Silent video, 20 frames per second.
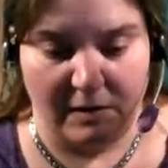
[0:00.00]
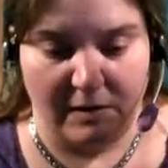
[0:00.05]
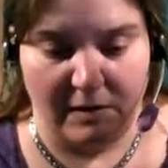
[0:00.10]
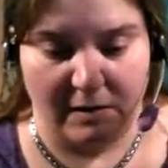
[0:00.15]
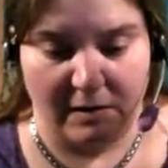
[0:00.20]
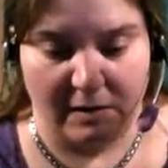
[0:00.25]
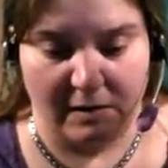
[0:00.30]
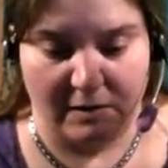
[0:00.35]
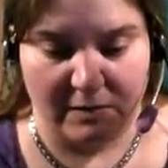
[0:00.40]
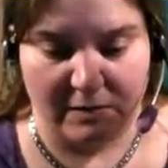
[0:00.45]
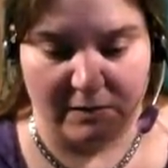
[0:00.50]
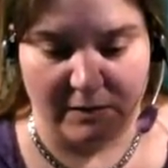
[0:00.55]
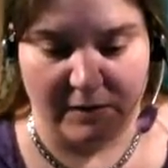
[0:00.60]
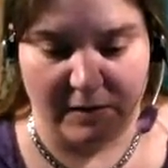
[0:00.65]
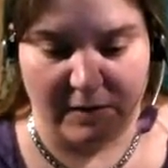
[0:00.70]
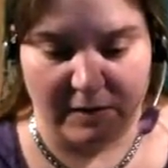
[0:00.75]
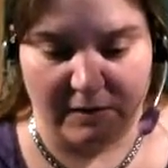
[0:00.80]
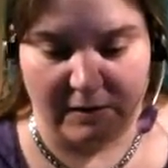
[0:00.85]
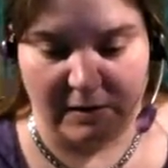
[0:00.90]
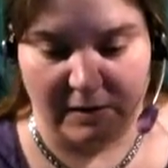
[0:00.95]
as
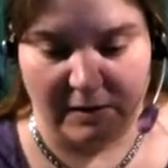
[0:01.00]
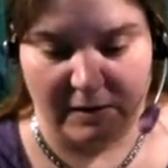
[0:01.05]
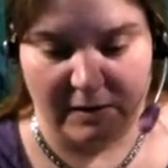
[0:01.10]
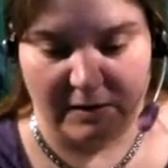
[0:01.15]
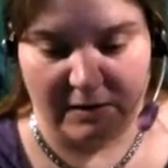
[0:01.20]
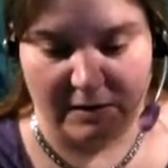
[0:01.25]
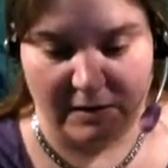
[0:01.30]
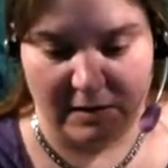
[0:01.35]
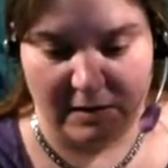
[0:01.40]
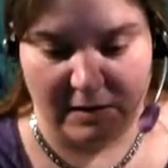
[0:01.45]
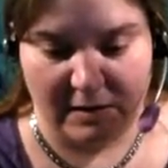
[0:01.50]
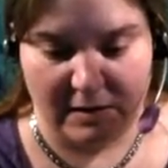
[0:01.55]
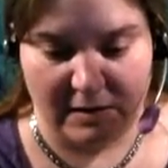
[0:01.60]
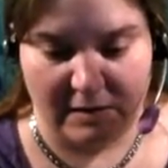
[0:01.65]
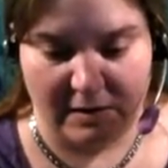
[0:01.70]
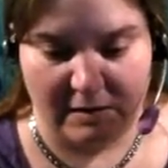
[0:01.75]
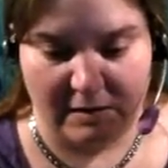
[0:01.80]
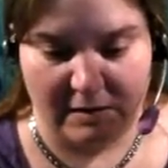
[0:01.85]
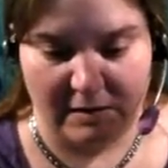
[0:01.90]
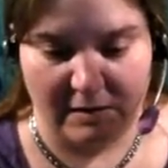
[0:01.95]
well as
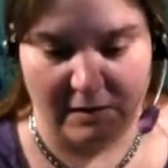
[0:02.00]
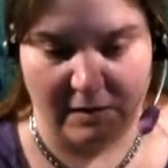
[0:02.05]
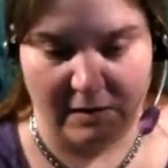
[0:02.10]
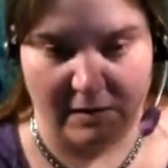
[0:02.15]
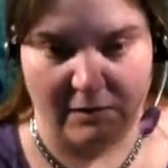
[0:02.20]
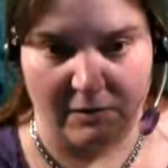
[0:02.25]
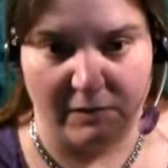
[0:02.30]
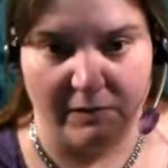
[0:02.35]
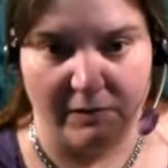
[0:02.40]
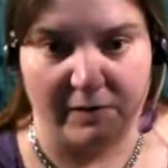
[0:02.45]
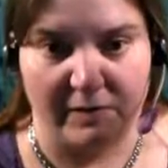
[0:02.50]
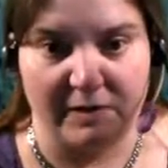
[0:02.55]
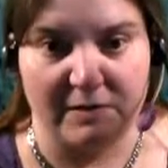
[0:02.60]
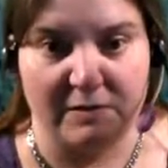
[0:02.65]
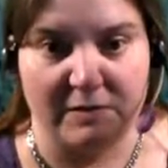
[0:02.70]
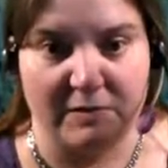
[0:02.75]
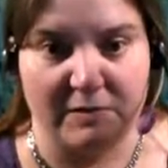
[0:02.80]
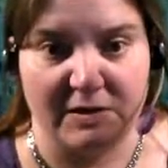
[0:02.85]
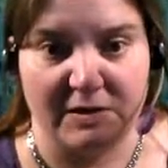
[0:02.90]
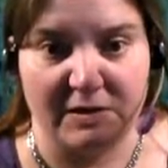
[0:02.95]
a how to fix
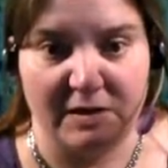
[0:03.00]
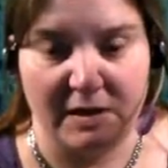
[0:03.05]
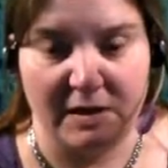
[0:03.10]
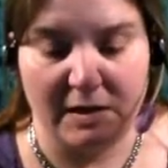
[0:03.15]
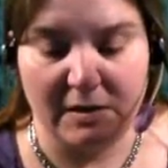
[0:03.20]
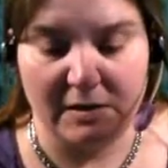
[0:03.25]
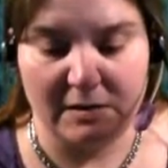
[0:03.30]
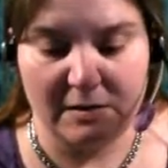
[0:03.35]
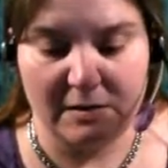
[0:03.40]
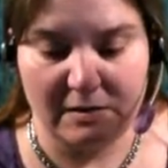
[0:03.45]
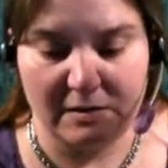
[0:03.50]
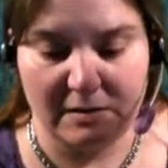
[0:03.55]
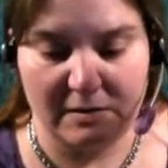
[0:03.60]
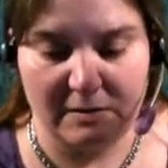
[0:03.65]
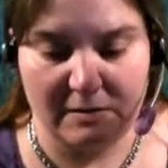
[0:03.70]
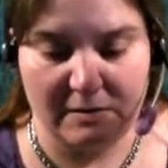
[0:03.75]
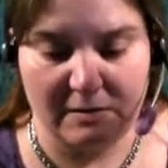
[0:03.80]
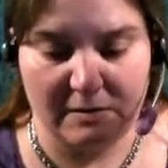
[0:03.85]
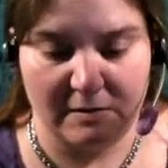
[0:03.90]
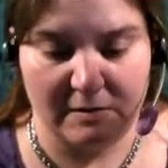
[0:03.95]
mistakes.
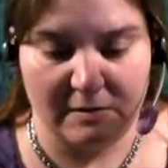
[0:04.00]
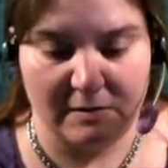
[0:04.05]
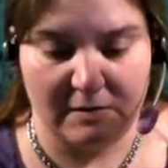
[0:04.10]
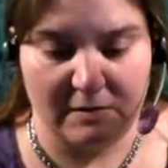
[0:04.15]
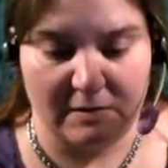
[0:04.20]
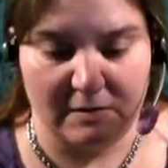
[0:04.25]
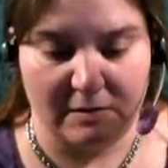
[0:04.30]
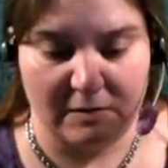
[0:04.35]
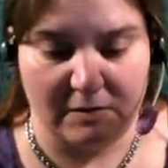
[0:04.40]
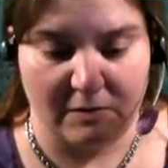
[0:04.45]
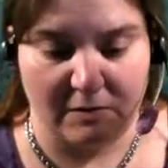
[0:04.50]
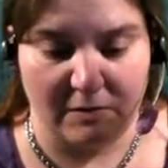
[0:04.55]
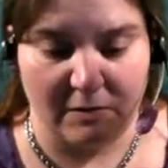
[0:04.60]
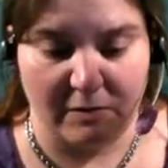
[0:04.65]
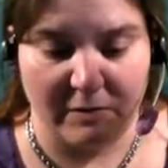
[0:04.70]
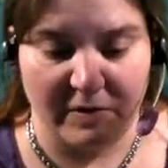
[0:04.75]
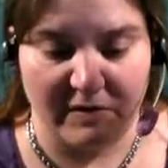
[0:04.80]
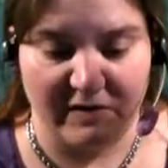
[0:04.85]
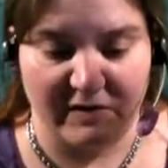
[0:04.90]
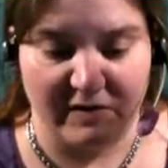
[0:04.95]
So there'll
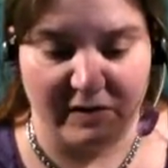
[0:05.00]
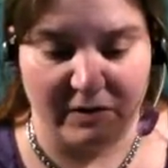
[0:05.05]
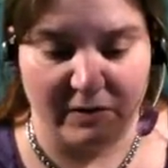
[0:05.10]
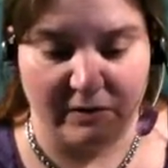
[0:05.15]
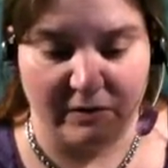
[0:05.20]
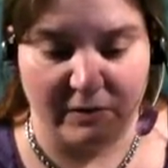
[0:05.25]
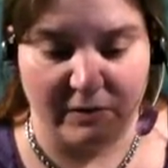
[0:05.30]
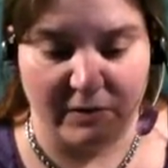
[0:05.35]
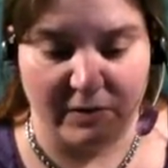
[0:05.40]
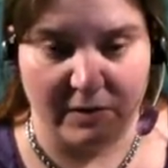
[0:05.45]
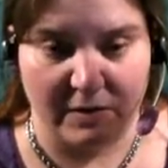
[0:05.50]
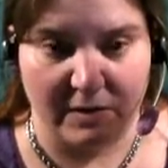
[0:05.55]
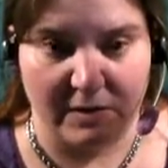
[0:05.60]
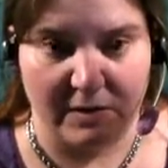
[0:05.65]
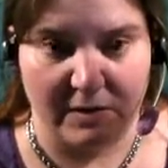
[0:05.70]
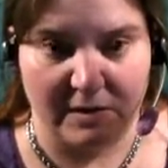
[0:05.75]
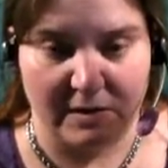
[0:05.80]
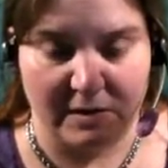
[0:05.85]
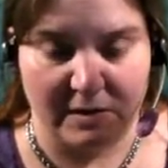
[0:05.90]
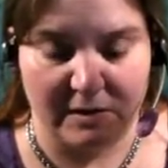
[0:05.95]
be a video for the
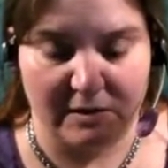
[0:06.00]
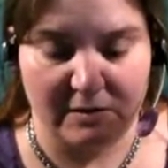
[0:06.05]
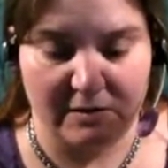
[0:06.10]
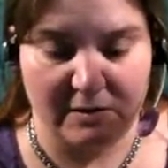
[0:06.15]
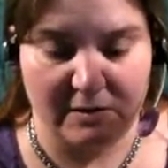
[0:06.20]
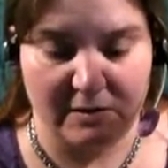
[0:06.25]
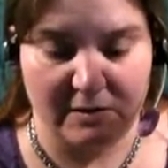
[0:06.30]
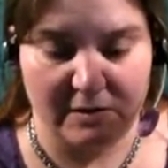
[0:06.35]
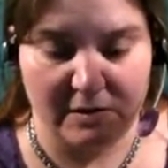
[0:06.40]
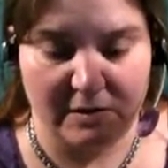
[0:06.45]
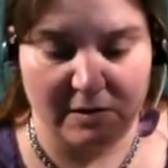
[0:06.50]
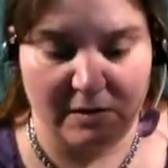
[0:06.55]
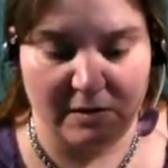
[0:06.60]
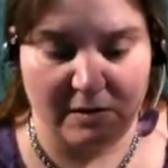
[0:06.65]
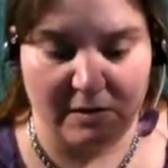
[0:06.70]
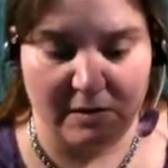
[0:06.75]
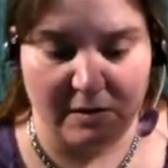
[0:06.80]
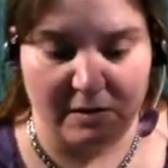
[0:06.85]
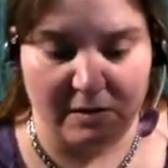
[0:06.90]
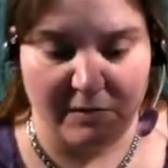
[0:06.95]
center,
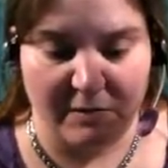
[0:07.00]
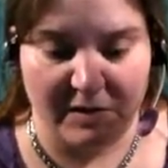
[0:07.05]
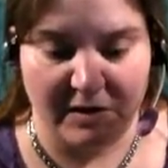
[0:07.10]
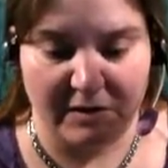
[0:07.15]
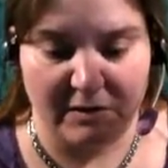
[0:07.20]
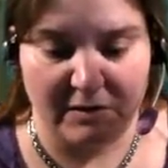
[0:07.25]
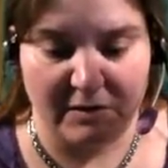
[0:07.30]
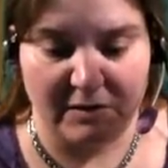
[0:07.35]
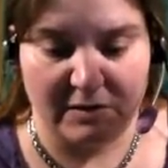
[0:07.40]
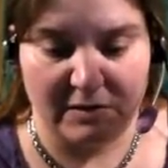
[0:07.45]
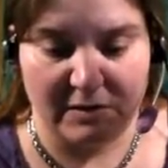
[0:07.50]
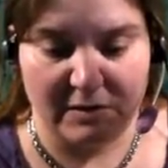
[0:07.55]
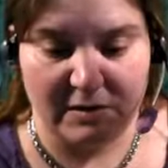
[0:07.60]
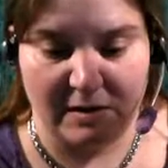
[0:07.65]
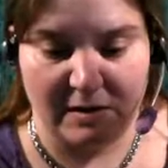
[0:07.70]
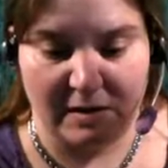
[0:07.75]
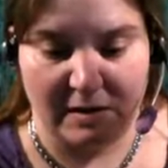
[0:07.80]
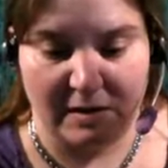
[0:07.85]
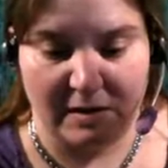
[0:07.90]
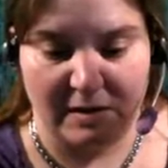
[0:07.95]
the petals,
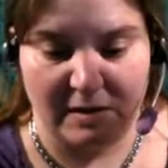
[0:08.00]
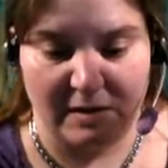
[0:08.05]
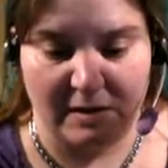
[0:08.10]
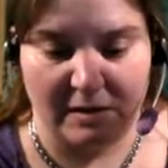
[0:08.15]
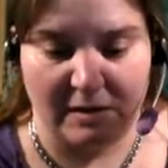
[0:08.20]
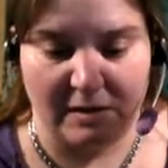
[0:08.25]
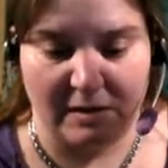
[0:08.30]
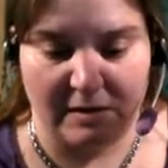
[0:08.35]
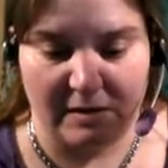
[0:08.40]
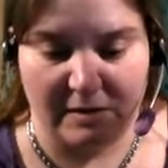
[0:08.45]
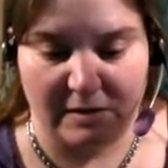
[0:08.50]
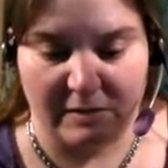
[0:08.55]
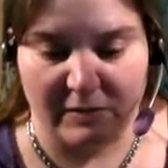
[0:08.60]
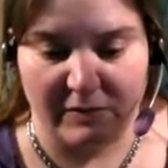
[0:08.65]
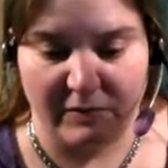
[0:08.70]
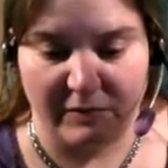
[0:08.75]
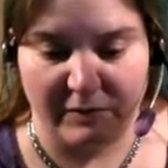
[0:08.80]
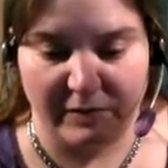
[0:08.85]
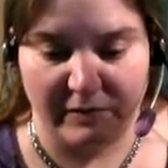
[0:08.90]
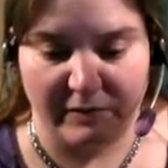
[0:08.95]
and then a
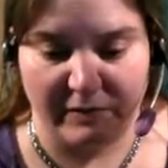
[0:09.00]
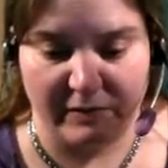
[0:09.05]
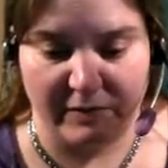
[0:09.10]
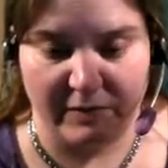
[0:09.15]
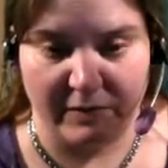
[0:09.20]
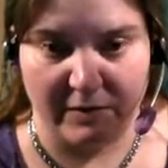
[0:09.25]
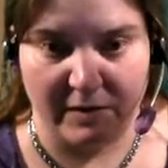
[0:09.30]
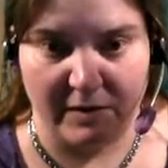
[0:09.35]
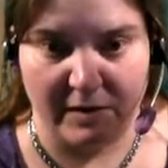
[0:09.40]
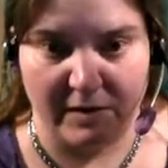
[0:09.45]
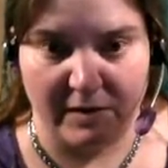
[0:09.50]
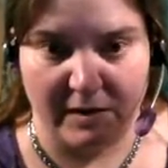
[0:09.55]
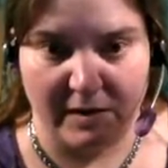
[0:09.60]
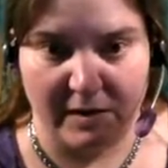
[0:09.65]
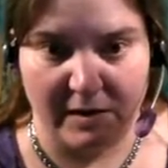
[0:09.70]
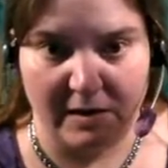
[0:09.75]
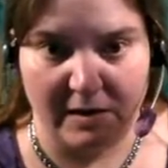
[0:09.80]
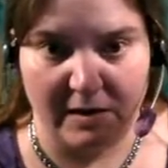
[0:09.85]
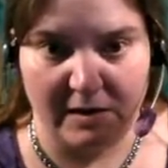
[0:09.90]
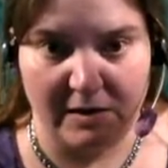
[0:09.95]
separate one for the
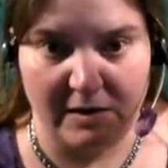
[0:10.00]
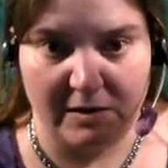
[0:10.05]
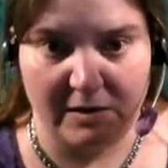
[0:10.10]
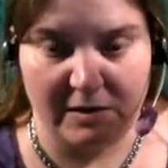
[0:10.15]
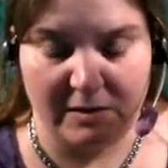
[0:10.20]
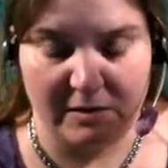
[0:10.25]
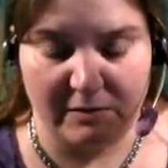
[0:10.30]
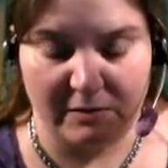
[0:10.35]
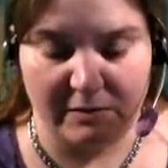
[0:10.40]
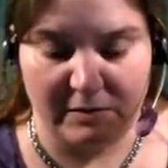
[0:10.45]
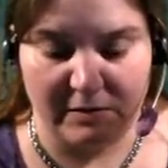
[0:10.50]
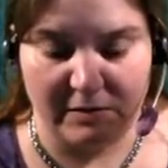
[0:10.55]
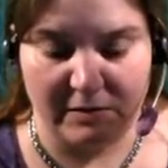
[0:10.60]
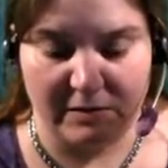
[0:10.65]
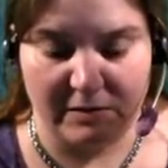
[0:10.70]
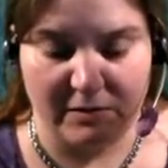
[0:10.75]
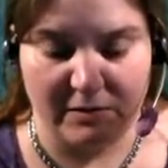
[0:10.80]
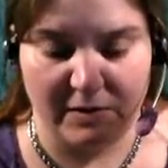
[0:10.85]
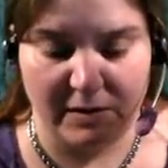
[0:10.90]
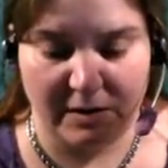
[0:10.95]
edge with the
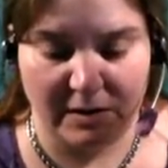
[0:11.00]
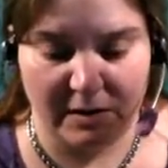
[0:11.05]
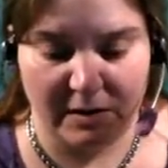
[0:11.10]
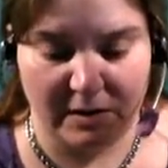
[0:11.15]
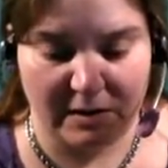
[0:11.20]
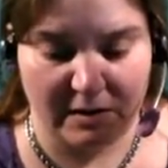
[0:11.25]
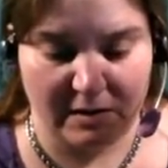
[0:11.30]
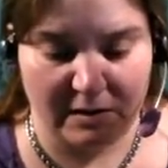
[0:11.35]
joining.